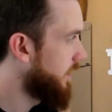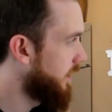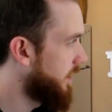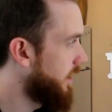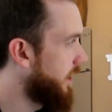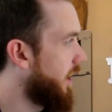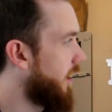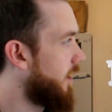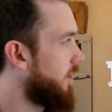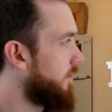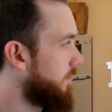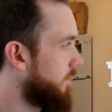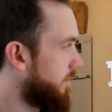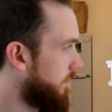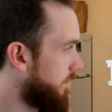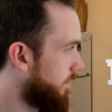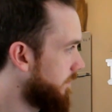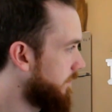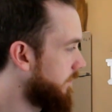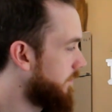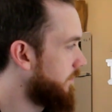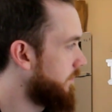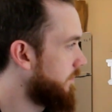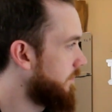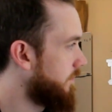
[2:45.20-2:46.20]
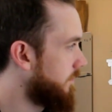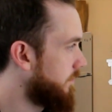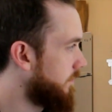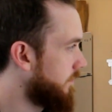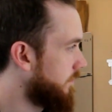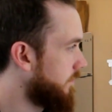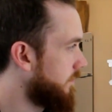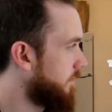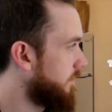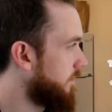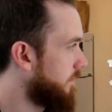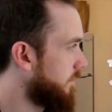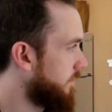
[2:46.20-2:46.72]

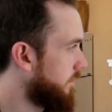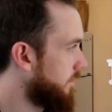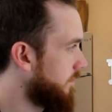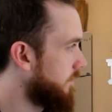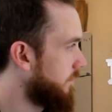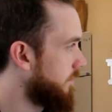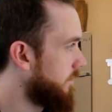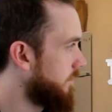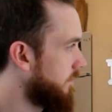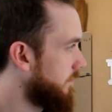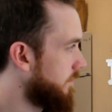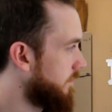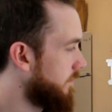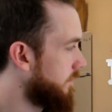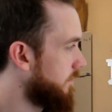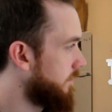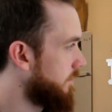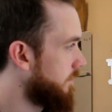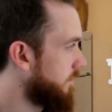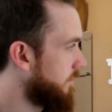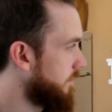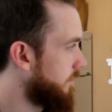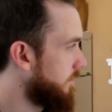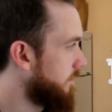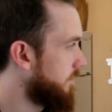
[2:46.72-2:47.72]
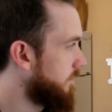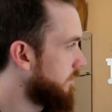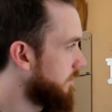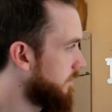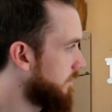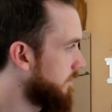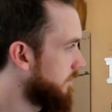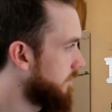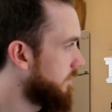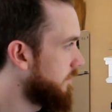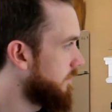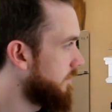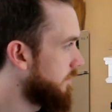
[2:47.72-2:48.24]

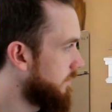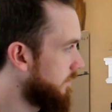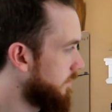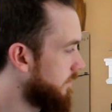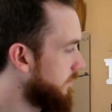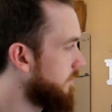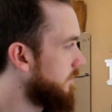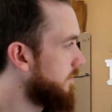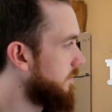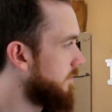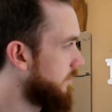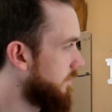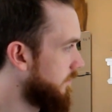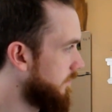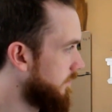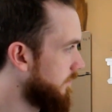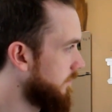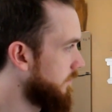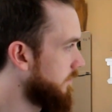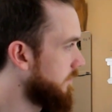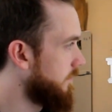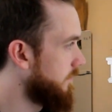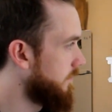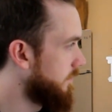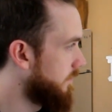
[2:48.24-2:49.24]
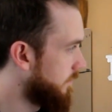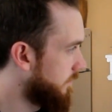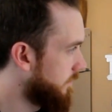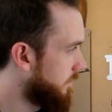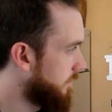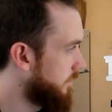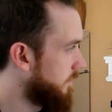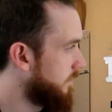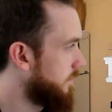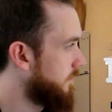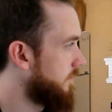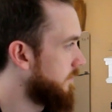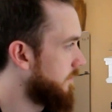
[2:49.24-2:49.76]

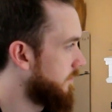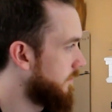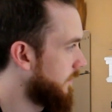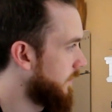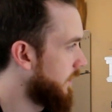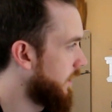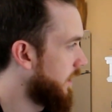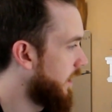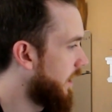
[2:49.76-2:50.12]
(not speaking)